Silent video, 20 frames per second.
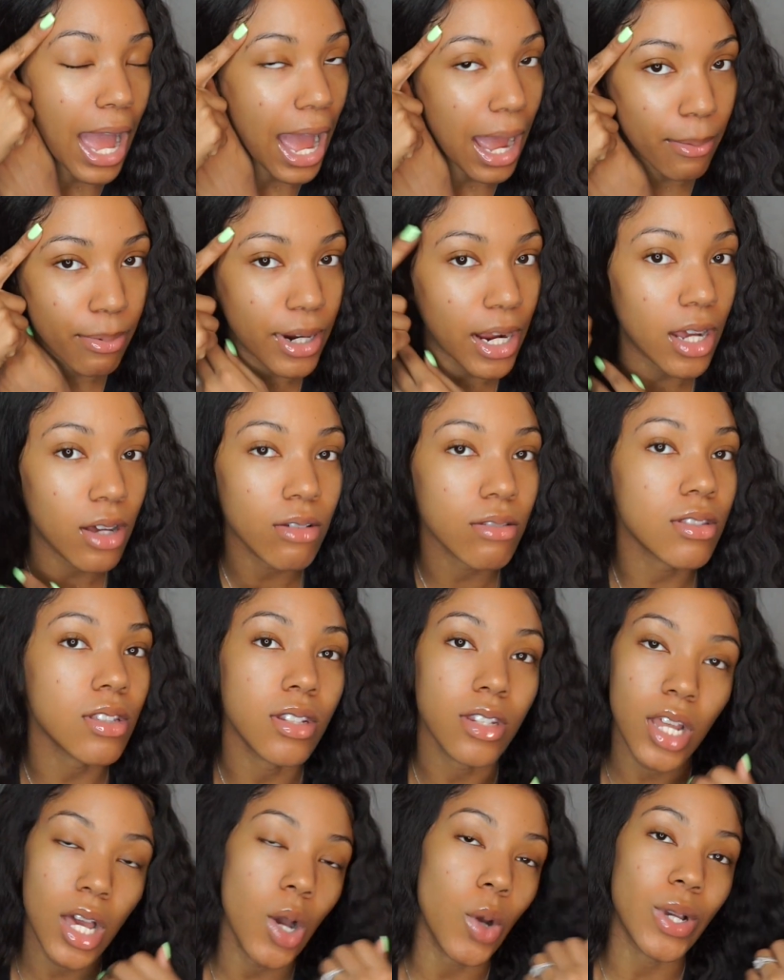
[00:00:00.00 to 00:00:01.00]

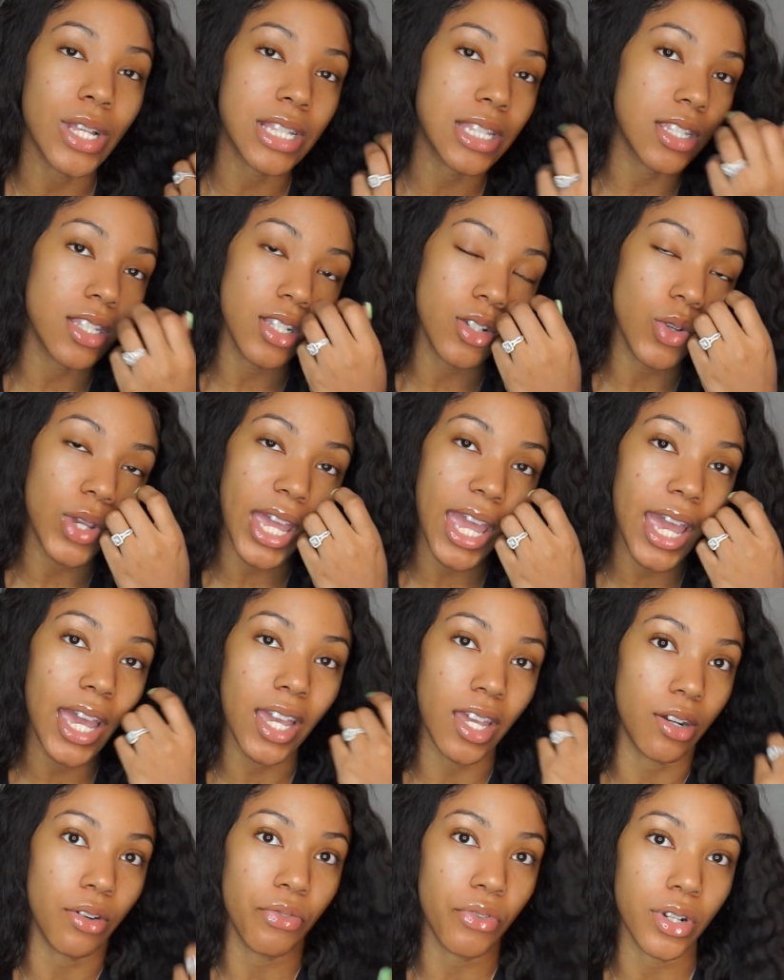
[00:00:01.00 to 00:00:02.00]
eyebrows, no, you
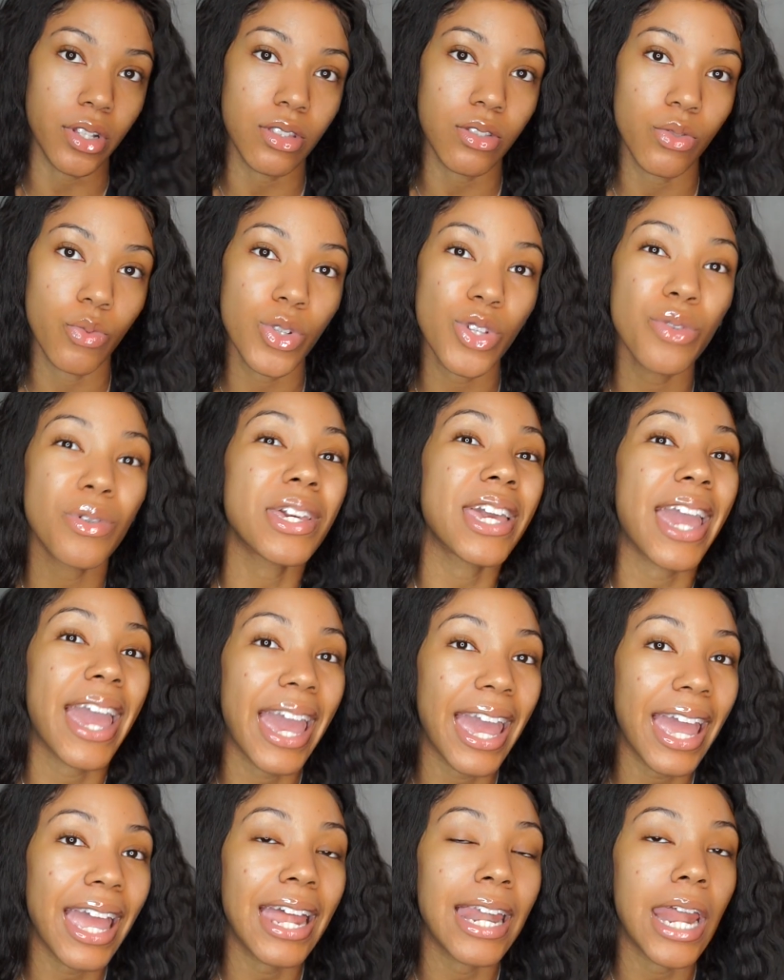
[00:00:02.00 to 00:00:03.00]
can't get a frontal. Well, you
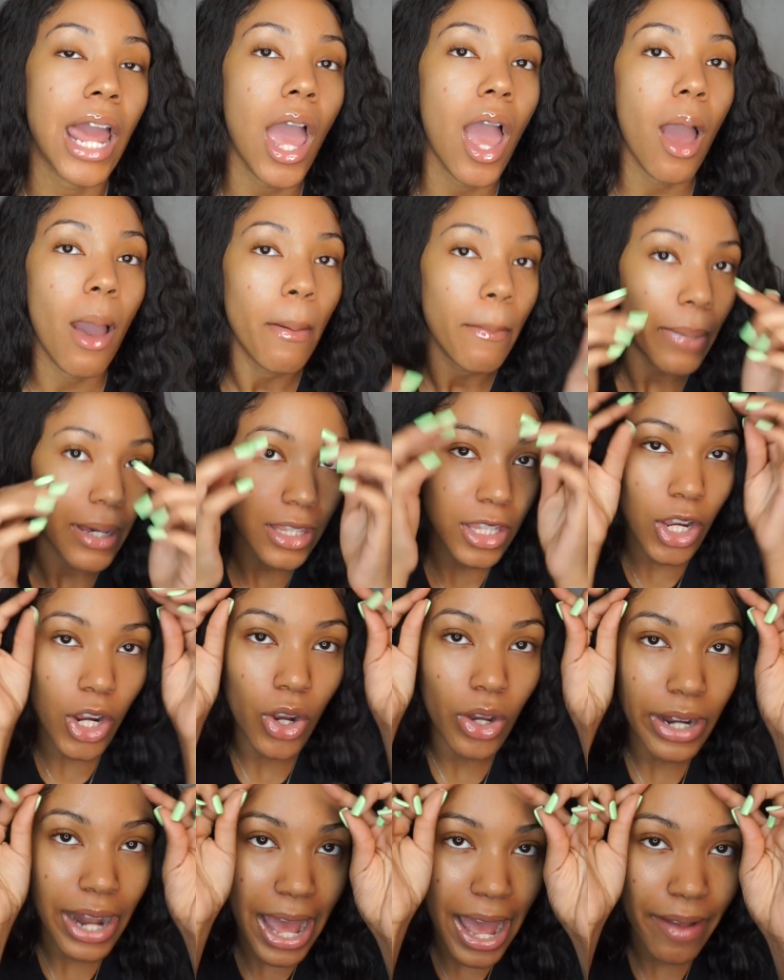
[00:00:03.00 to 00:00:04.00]
can, but they're
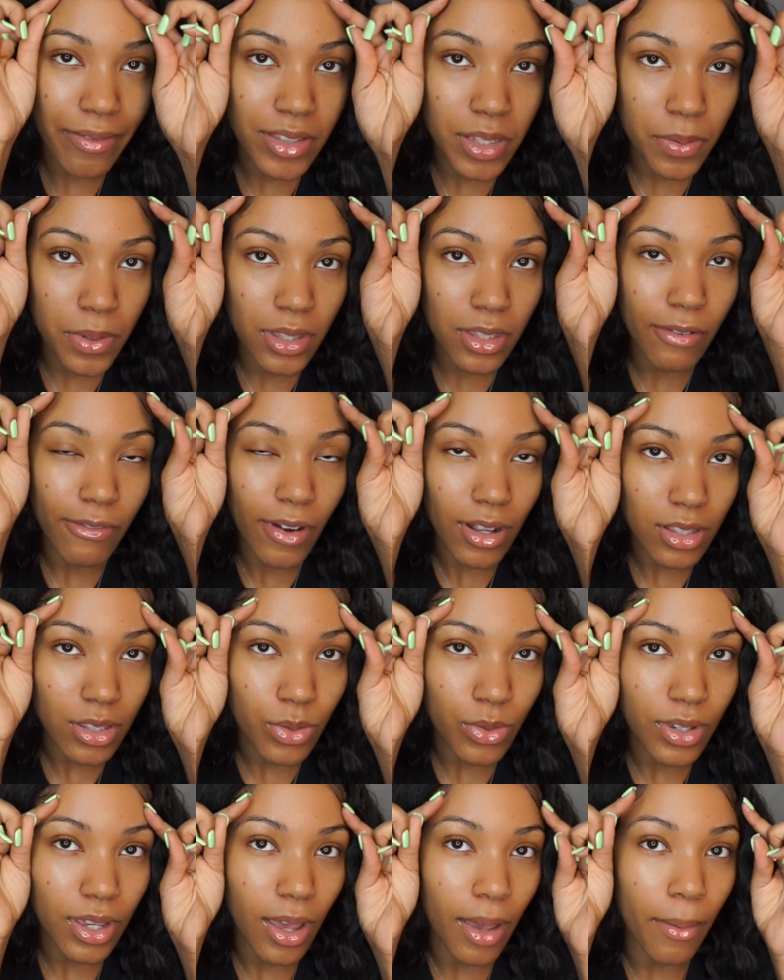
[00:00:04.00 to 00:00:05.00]
gonna have to put the
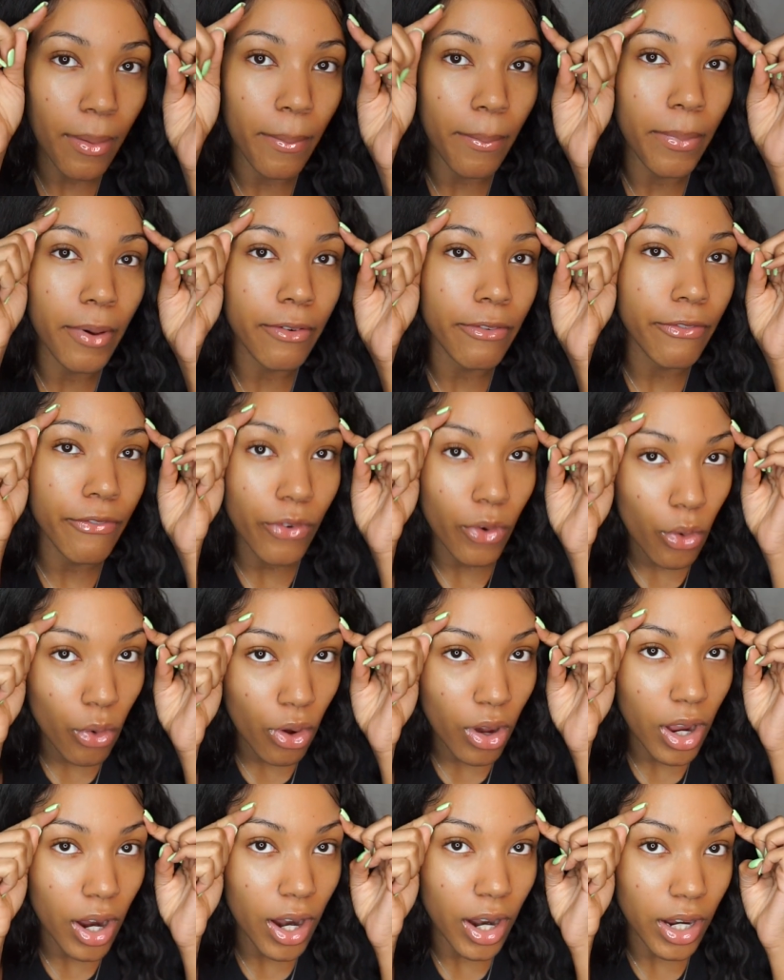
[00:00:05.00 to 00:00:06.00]
frontal
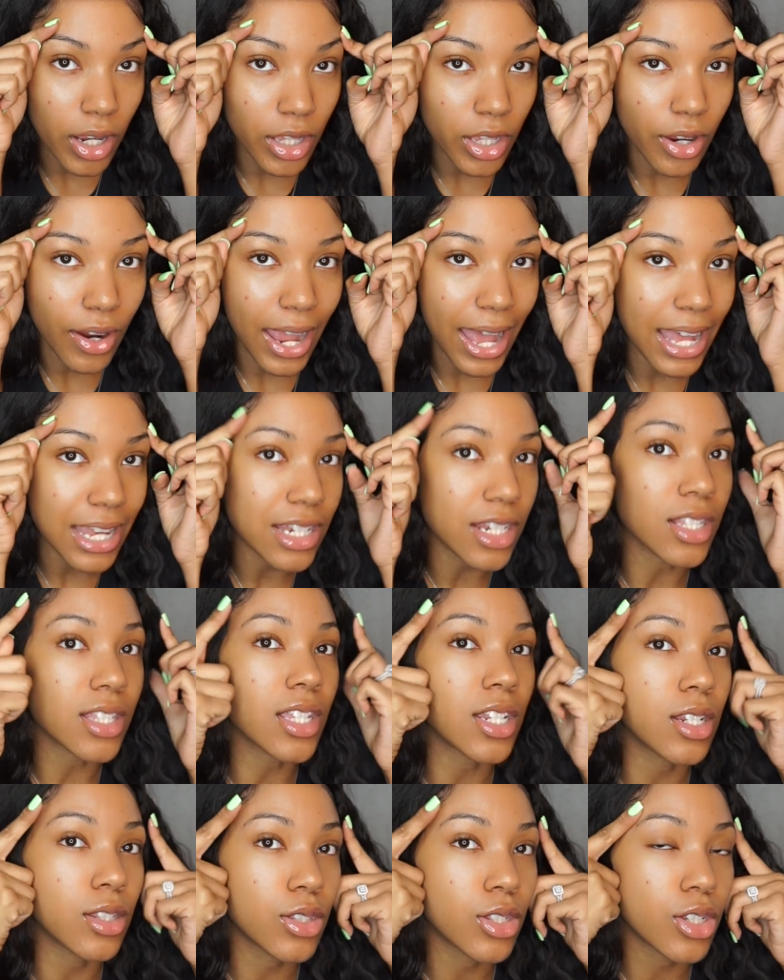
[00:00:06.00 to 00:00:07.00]
before your edges,
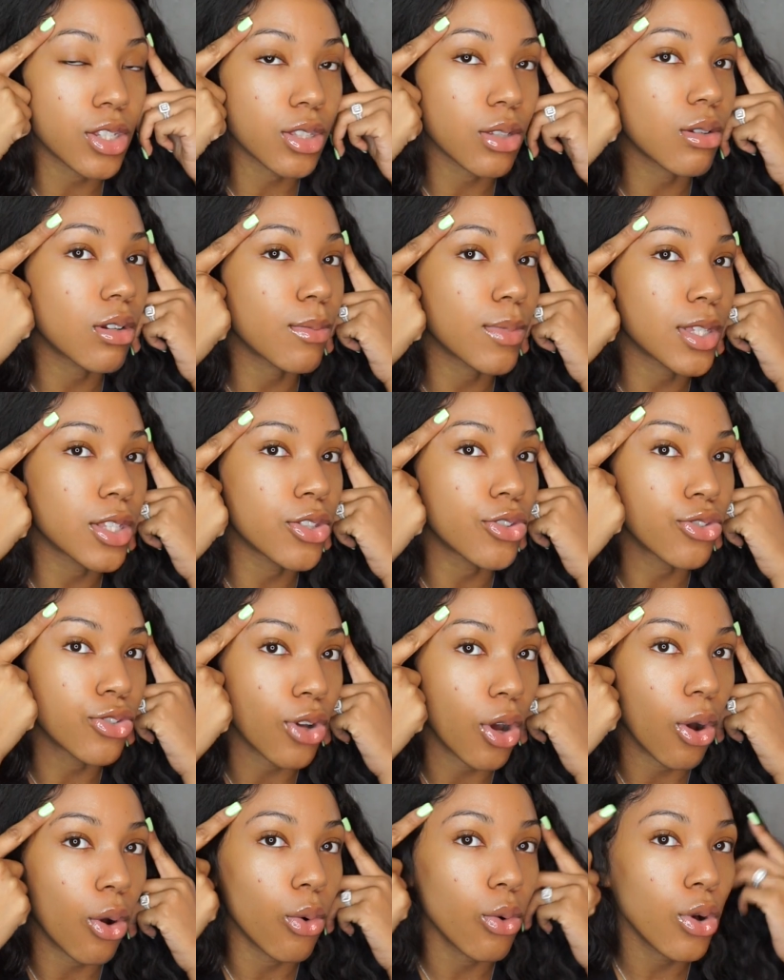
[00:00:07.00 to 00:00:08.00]
and it's just gonna be
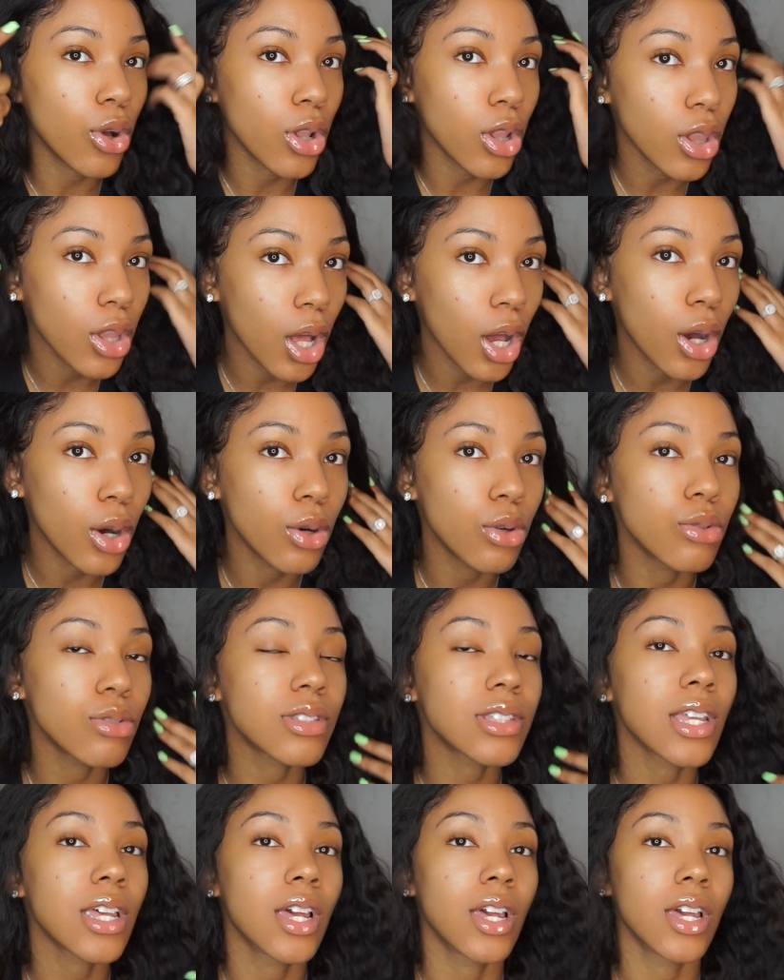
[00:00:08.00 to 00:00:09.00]
so close